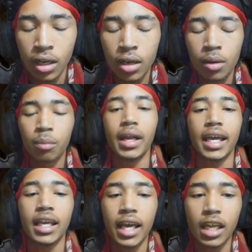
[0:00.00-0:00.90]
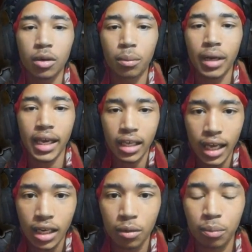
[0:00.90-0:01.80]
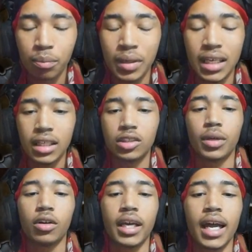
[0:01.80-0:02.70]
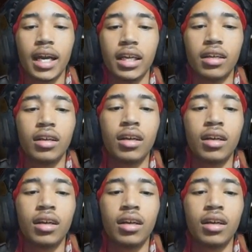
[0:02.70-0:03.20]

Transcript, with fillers: Black and yellow, black and yellow, bees, bro. Get out of here.